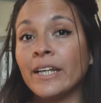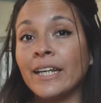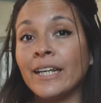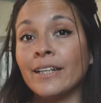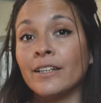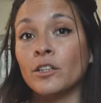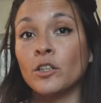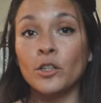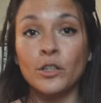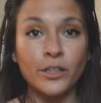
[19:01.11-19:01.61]

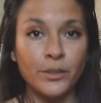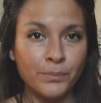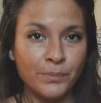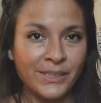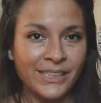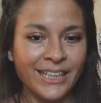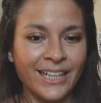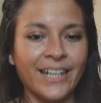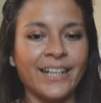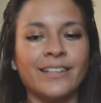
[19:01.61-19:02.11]
in
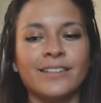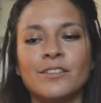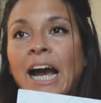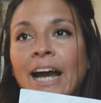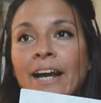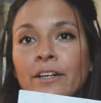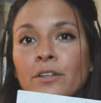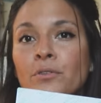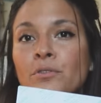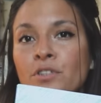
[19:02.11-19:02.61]
curbside.
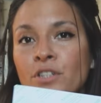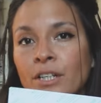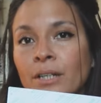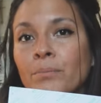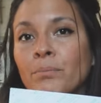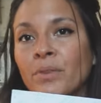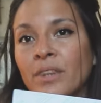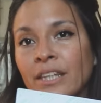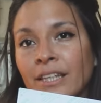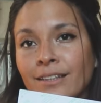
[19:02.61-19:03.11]
I don't
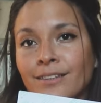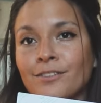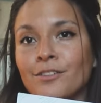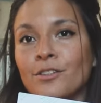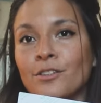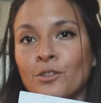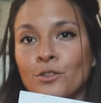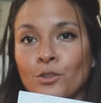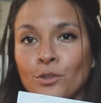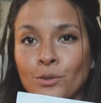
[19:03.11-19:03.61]
ship
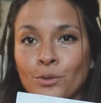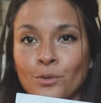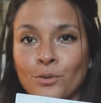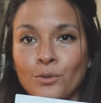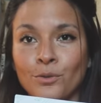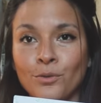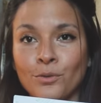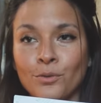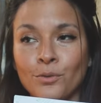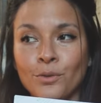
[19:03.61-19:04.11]
these
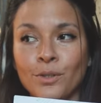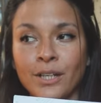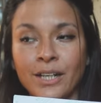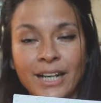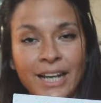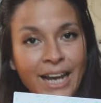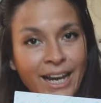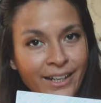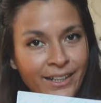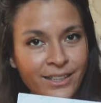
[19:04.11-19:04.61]
to the
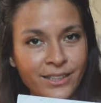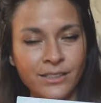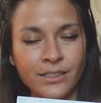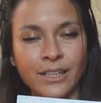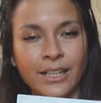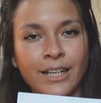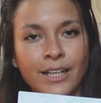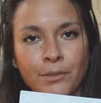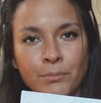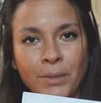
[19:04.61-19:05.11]
clients
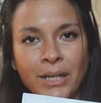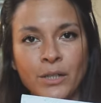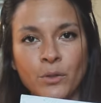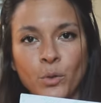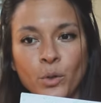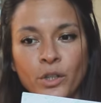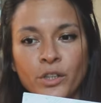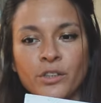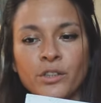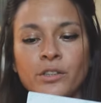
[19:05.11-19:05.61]
that get my
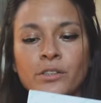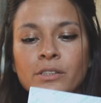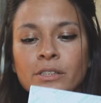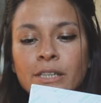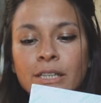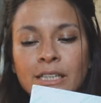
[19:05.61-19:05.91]
orders.